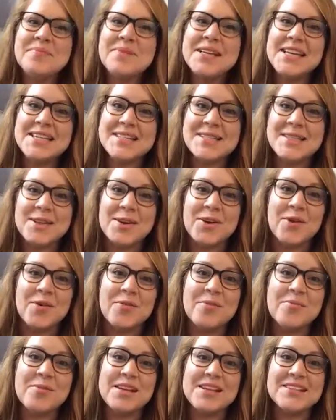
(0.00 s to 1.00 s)
please
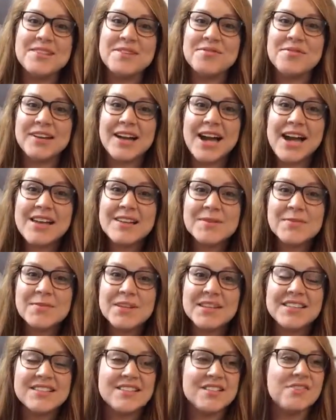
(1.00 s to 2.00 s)
do. Please do for us.
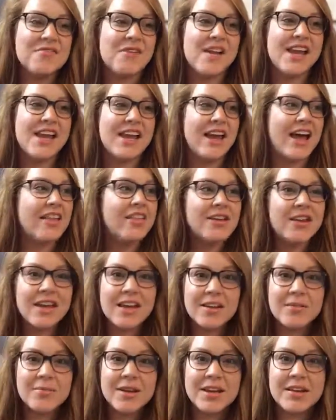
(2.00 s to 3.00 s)
Please do for other
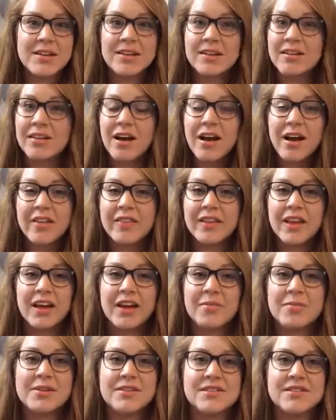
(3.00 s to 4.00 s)
handmade
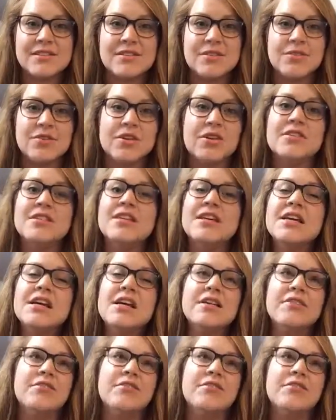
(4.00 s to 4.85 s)
online business owners.